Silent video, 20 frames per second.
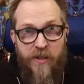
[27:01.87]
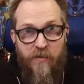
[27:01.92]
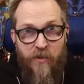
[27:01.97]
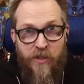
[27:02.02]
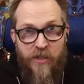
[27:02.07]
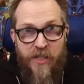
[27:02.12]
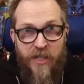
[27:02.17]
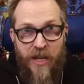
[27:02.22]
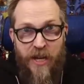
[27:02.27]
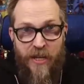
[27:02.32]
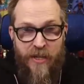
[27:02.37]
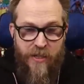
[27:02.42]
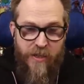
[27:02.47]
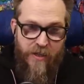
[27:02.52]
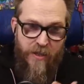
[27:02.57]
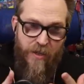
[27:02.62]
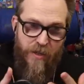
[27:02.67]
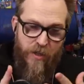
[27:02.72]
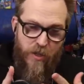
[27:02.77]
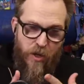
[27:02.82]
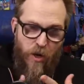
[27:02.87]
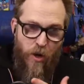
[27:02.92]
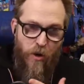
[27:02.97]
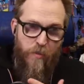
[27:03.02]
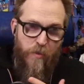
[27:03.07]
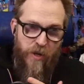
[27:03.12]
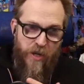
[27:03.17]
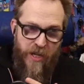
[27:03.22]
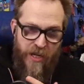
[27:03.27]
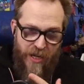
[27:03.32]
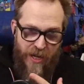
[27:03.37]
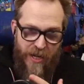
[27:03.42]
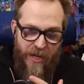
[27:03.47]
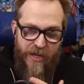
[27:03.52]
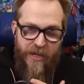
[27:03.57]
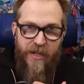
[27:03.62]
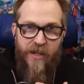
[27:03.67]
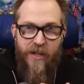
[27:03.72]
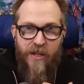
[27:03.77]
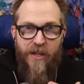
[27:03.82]
Evil Dead, Cobra
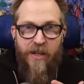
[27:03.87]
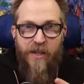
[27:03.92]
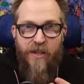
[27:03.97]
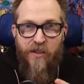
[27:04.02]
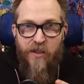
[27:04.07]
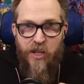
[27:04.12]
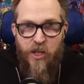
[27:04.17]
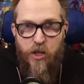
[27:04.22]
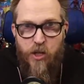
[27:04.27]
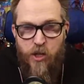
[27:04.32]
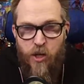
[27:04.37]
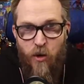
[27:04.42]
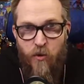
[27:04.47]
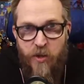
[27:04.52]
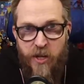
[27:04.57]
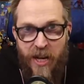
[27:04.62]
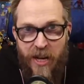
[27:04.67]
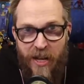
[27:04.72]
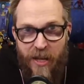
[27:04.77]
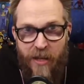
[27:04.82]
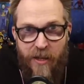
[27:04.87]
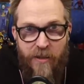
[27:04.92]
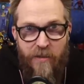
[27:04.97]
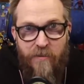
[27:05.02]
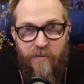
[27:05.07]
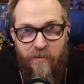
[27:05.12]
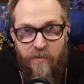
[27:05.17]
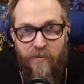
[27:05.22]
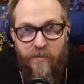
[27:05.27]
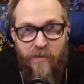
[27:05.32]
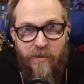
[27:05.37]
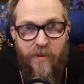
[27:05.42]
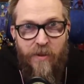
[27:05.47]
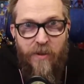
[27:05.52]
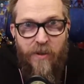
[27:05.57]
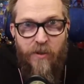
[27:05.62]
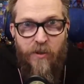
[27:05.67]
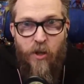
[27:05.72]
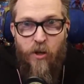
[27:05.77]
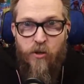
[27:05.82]
Kai, this show did it.
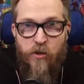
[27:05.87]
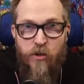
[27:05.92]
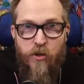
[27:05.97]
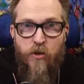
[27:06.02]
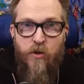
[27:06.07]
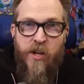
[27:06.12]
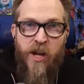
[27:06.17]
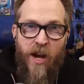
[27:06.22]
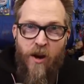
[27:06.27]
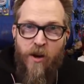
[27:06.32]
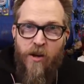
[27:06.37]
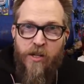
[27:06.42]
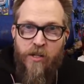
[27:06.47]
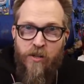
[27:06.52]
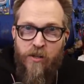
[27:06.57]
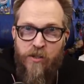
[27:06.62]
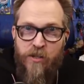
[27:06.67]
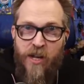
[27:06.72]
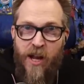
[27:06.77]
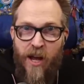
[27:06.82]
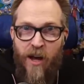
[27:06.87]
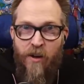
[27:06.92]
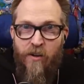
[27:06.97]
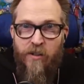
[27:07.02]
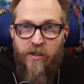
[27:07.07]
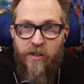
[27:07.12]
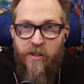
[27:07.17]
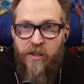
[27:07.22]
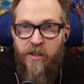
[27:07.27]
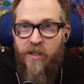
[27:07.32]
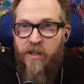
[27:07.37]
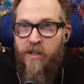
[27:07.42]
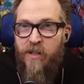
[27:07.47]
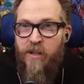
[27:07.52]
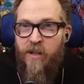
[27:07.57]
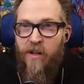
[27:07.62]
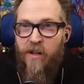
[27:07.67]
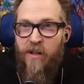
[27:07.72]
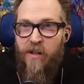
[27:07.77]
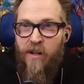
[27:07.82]
There's new characters now.
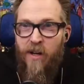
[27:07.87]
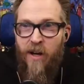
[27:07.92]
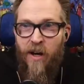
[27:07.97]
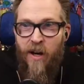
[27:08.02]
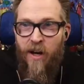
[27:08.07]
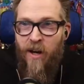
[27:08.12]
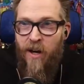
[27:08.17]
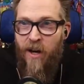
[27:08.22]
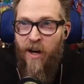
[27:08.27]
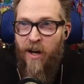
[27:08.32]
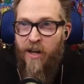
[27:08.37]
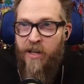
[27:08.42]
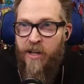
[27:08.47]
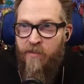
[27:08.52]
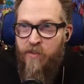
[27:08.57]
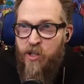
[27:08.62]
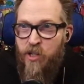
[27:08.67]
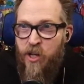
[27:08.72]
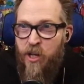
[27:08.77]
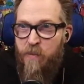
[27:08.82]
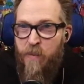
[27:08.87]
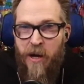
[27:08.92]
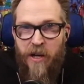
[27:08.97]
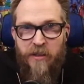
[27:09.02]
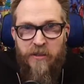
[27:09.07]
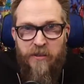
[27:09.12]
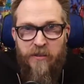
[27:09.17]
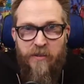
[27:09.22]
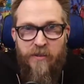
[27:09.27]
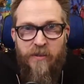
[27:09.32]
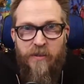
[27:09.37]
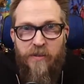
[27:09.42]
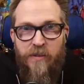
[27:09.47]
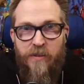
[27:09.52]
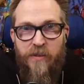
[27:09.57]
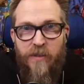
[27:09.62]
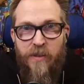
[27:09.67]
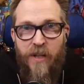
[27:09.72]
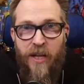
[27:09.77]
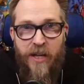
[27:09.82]
Uh, I give a shit about.
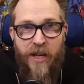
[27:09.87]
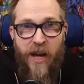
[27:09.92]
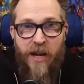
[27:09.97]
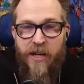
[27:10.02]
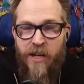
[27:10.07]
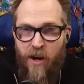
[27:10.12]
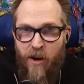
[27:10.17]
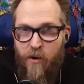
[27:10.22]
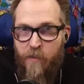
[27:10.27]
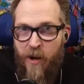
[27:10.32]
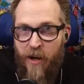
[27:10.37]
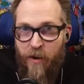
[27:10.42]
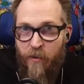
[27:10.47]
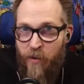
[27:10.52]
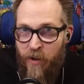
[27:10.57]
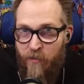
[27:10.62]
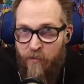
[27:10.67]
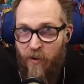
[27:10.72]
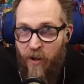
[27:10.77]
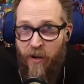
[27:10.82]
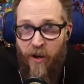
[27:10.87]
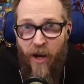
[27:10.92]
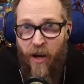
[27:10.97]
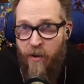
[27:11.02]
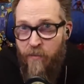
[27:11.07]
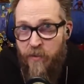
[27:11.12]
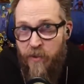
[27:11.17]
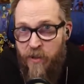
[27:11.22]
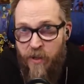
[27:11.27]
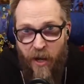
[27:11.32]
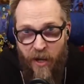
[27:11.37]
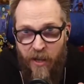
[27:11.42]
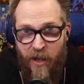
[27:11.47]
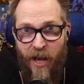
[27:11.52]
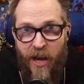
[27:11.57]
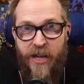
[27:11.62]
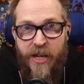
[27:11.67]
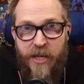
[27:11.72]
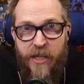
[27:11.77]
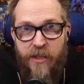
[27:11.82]
Like I care about. I want to. I, I would. I
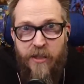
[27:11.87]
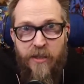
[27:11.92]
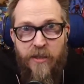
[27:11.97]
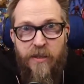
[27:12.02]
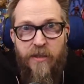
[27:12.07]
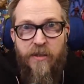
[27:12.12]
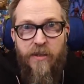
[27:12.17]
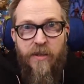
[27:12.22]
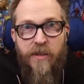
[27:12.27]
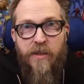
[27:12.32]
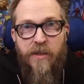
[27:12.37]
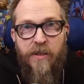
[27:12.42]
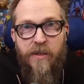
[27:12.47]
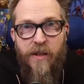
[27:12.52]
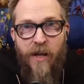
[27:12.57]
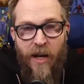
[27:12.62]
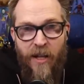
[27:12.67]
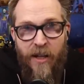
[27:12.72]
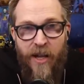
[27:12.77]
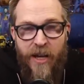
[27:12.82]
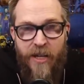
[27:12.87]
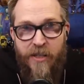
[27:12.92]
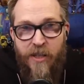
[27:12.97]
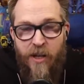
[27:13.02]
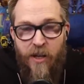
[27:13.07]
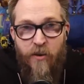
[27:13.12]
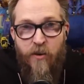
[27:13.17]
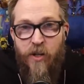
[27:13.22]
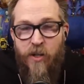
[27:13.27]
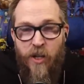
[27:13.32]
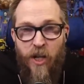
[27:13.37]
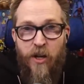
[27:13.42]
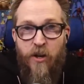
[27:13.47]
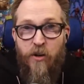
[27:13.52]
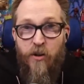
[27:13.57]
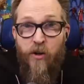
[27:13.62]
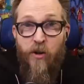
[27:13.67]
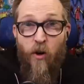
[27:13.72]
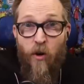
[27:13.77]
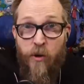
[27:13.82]
like. I like. They don't. They don't
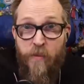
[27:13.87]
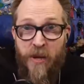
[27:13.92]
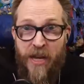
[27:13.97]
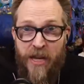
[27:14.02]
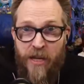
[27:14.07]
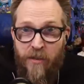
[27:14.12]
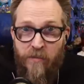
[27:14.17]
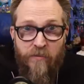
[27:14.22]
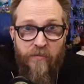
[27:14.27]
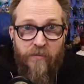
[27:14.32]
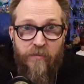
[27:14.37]
annoy me.